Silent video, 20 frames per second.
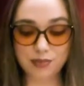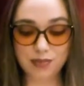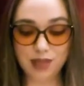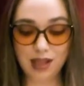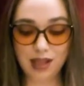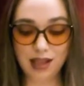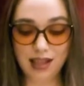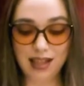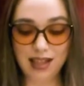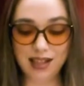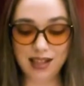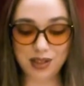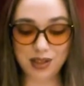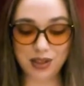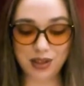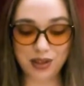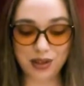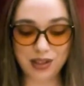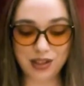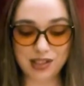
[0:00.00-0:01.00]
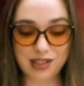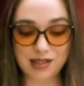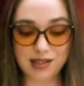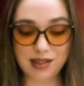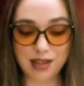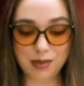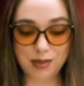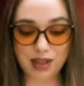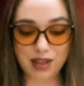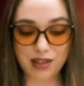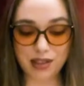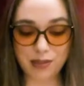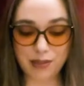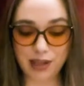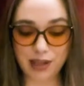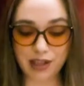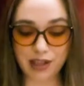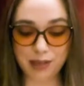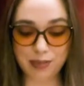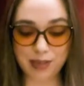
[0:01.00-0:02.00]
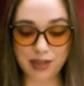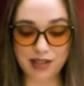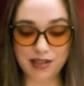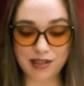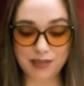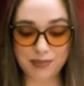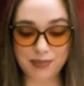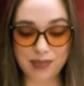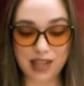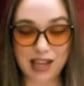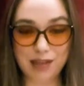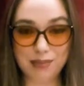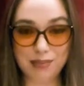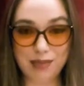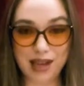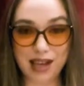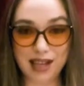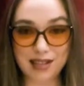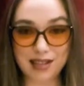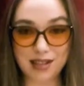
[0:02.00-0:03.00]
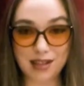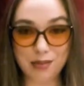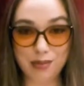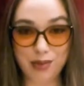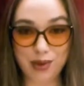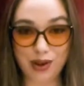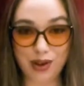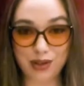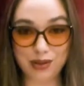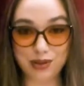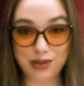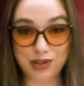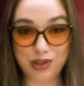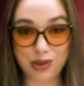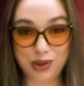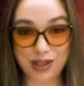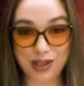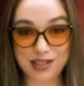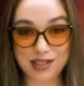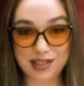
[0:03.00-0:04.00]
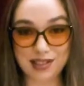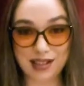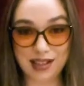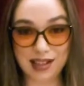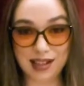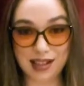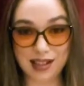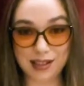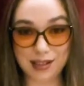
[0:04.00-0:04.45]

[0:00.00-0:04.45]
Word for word: He encouraged them in their merriment and passed the bottle joyously.